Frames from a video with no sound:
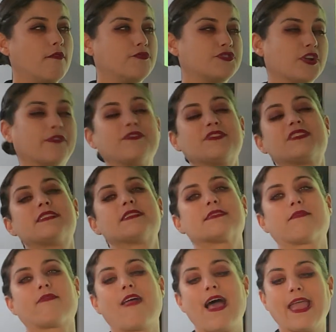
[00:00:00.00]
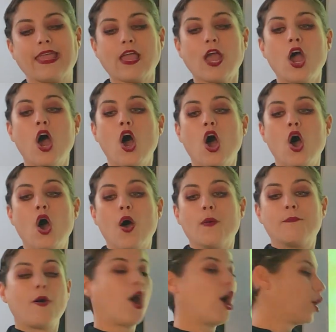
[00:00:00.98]
surfaces like
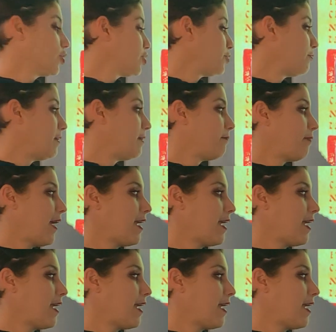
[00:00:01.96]
parchment